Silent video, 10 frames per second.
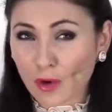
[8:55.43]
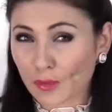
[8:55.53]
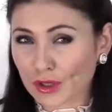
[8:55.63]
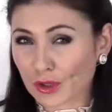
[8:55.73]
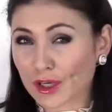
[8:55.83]

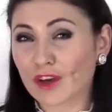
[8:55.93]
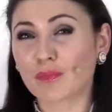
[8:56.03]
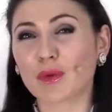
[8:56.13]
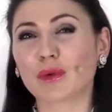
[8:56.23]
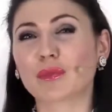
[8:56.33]
When you give
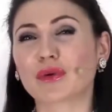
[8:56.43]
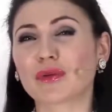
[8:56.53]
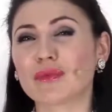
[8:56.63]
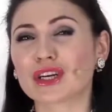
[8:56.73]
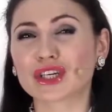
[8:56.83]
people
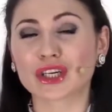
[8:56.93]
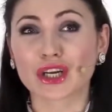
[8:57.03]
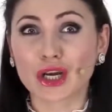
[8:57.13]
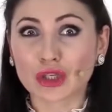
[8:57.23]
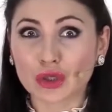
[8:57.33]
permission
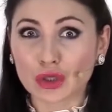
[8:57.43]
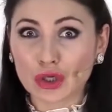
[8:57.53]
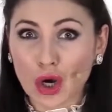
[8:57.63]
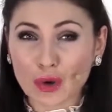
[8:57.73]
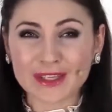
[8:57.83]
to
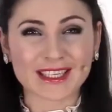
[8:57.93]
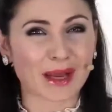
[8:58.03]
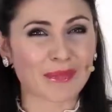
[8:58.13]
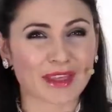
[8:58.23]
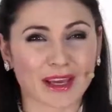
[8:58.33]
note
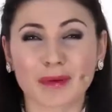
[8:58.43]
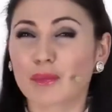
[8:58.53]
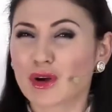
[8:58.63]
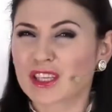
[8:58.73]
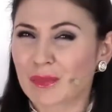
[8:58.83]
something
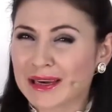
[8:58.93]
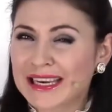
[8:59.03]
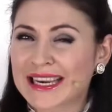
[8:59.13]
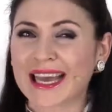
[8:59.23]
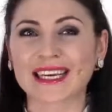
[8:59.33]
possibly
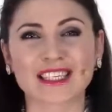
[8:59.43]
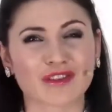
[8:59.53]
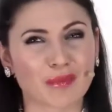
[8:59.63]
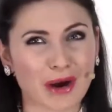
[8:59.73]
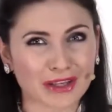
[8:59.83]
negative
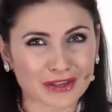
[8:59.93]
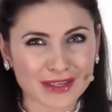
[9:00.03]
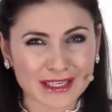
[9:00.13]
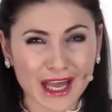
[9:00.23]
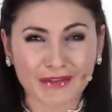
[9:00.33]
about
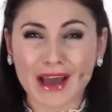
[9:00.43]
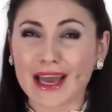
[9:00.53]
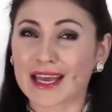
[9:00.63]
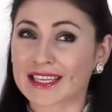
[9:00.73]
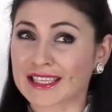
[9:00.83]
yourself
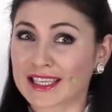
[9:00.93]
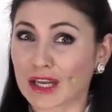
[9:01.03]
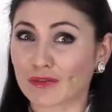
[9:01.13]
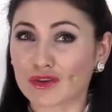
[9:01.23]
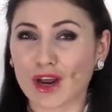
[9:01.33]
instead
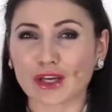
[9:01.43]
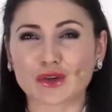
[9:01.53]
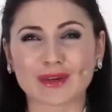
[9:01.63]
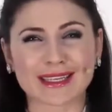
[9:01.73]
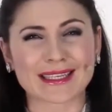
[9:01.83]
of trying
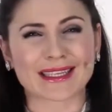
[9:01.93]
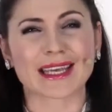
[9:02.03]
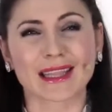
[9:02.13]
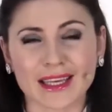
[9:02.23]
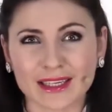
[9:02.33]
to
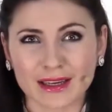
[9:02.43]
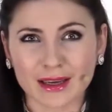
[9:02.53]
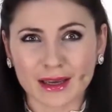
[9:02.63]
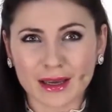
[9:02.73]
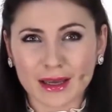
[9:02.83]
conceal it,
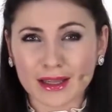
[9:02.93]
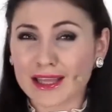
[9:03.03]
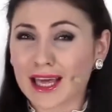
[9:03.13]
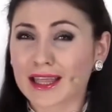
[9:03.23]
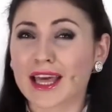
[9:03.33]

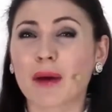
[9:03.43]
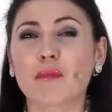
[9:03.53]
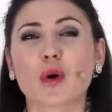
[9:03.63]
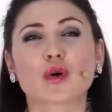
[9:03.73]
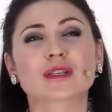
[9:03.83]
then they are
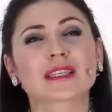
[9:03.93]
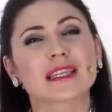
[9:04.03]
most